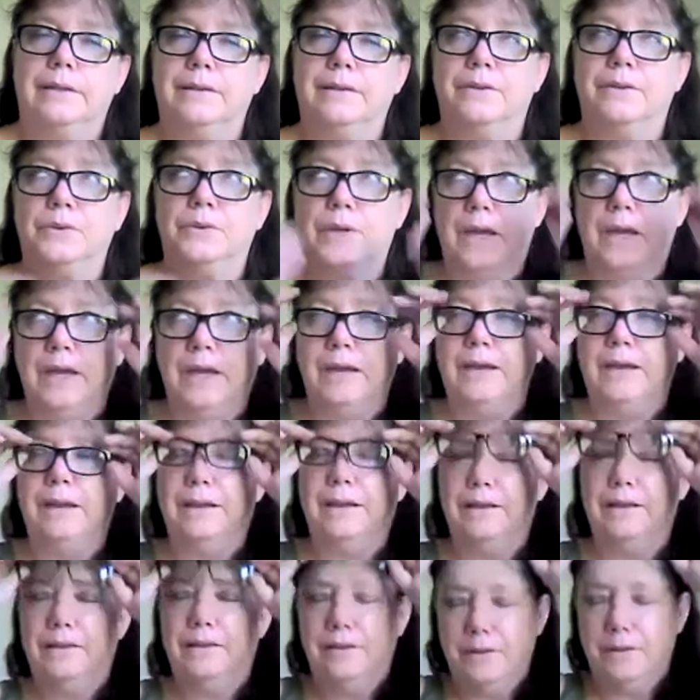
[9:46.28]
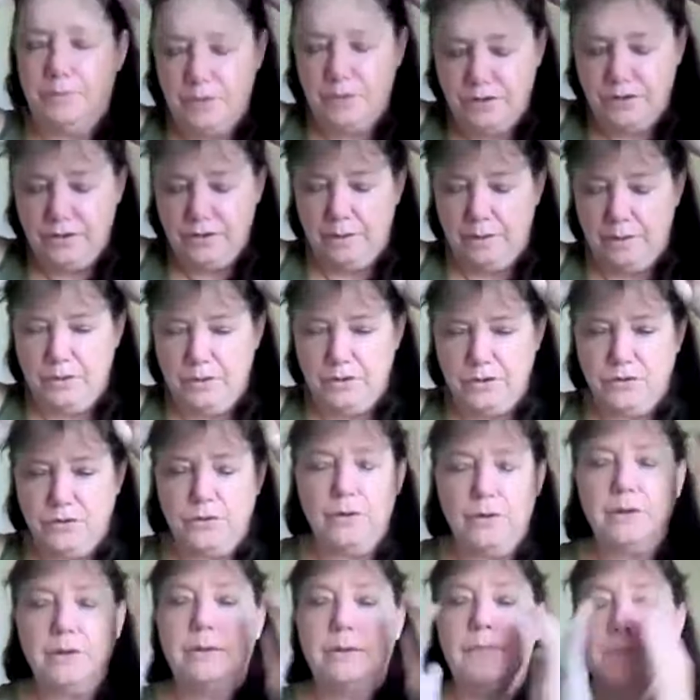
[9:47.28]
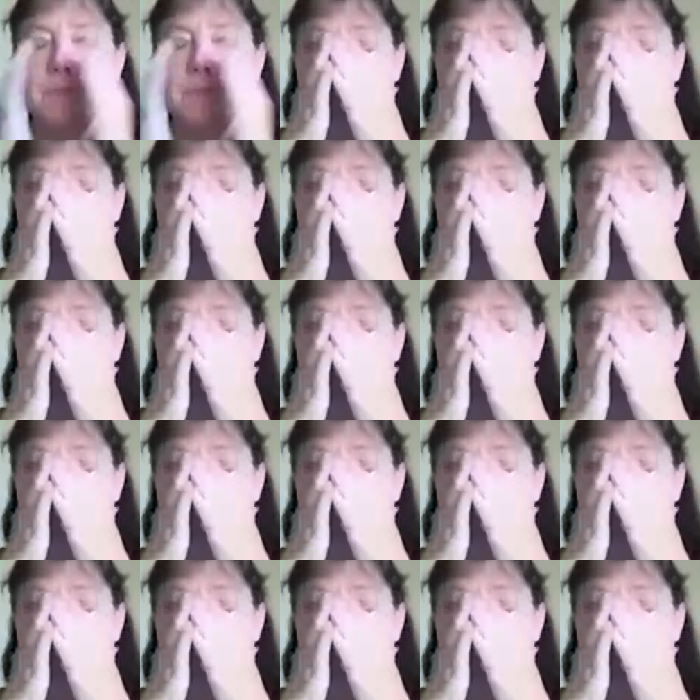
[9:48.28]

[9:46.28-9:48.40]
okay, I'm just trying to